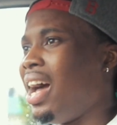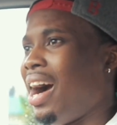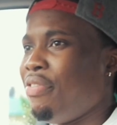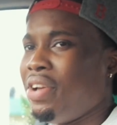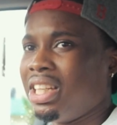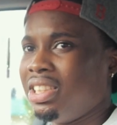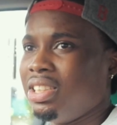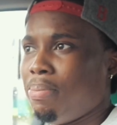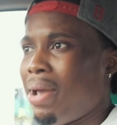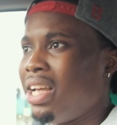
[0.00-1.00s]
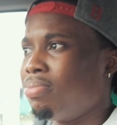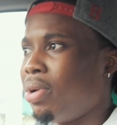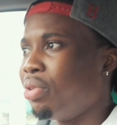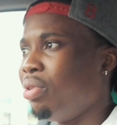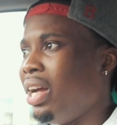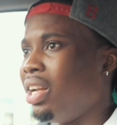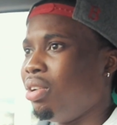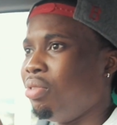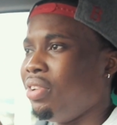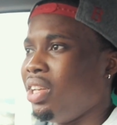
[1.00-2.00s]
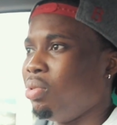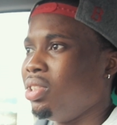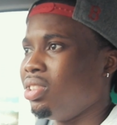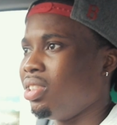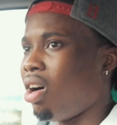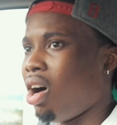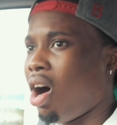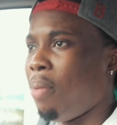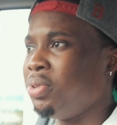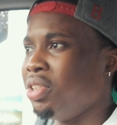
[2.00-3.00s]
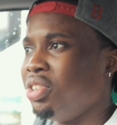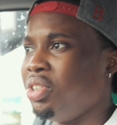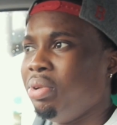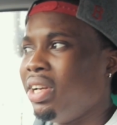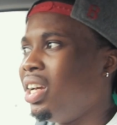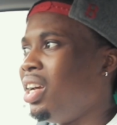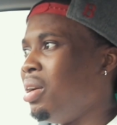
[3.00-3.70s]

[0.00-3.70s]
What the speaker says: I think this is the base model and I don't think it was option to it.